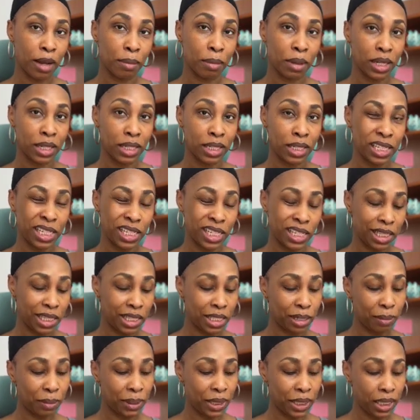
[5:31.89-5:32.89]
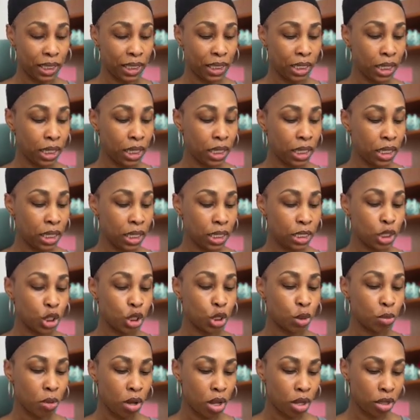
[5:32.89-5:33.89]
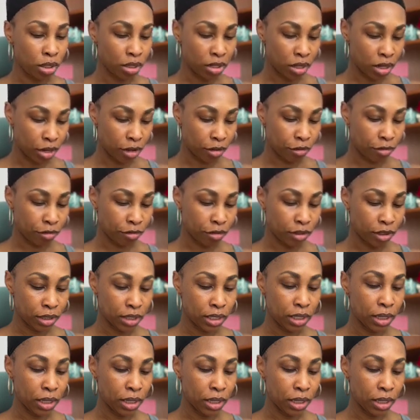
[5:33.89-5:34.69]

I'm going to need it to be small enough